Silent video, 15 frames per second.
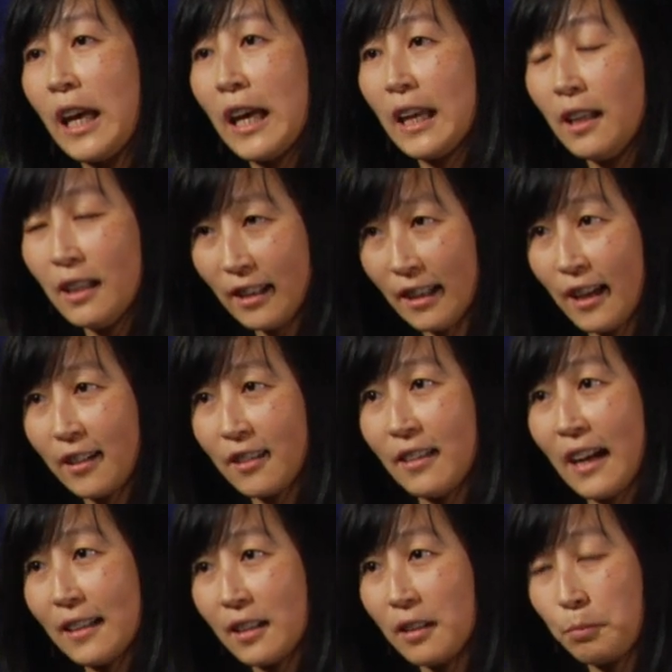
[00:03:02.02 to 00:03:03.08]
A letter
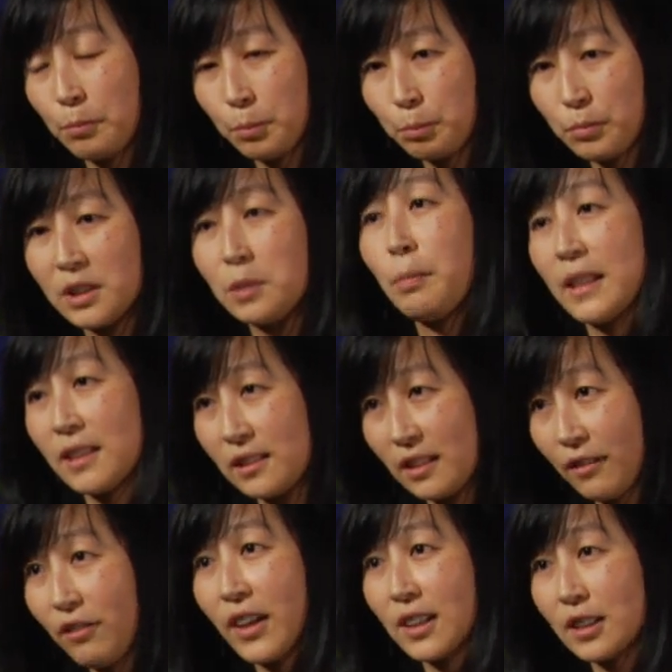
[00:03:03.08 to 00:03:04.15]
at the
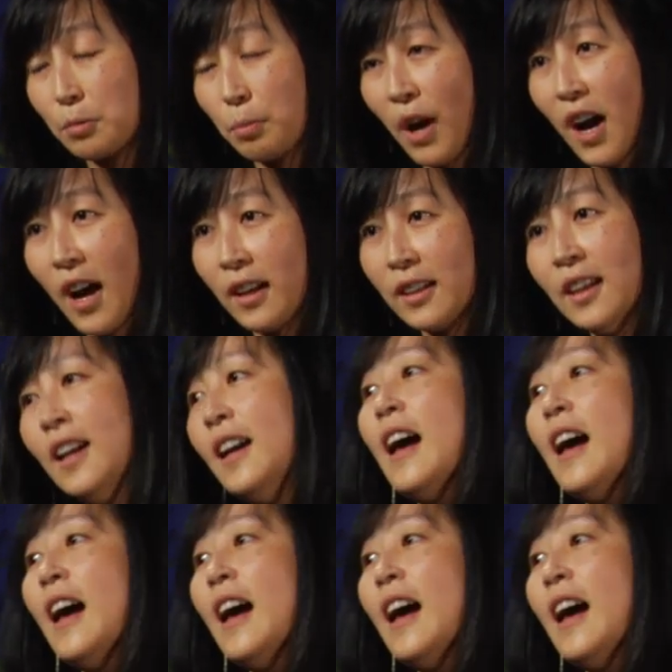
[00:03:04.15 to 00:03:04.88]
specific spot.